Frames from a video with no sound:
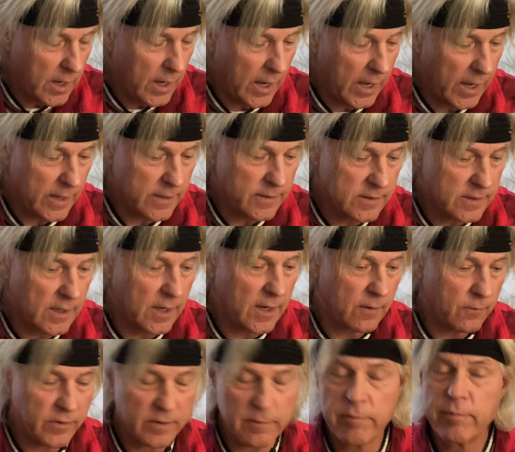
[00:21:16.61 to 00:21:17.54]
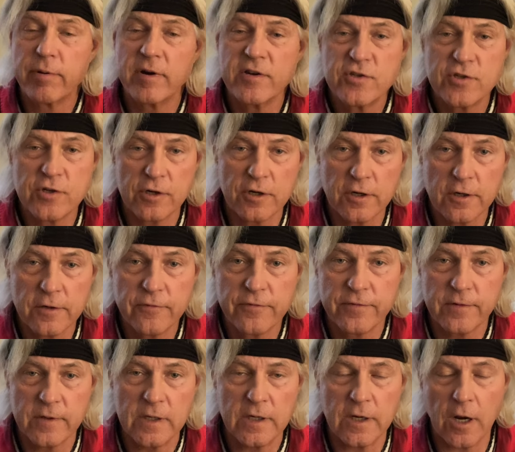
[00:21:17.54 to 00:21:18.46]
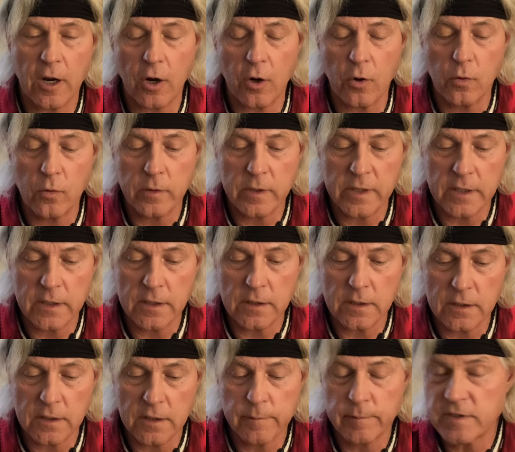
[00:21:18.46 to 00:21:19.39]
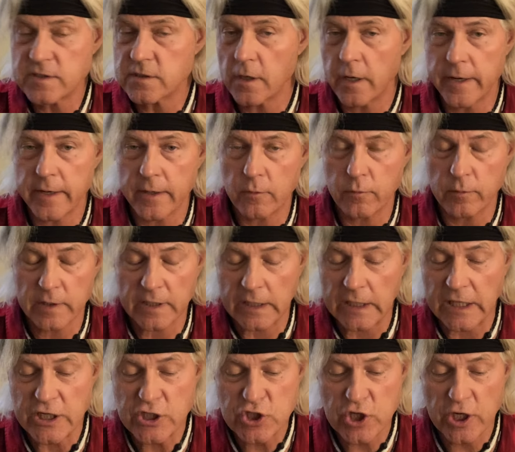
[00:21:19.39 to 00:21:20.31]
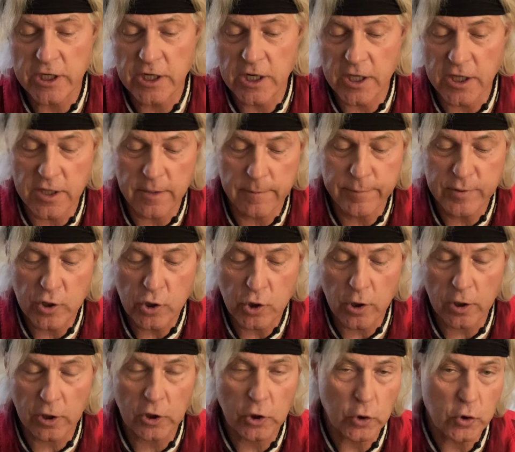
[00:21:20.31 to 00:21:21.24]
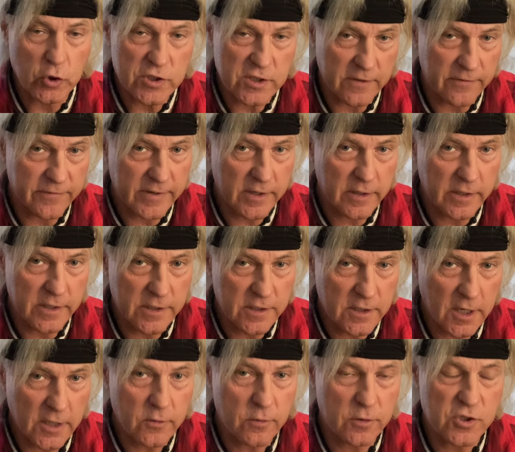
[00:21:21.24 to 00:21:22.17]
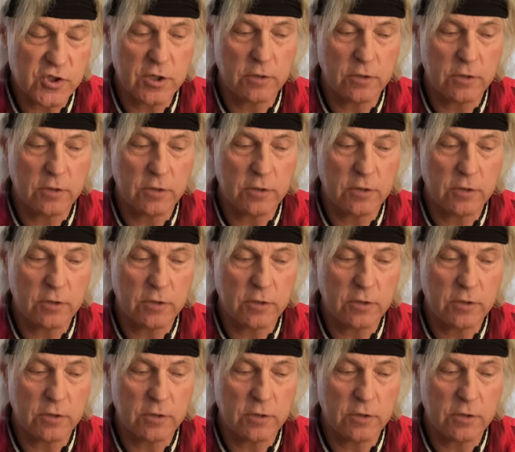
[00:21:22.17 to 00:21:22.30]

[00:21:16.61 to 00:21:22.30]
and uh, we preserve, you know, in, in, the Masonic religion, the pure Luciferian doctrine.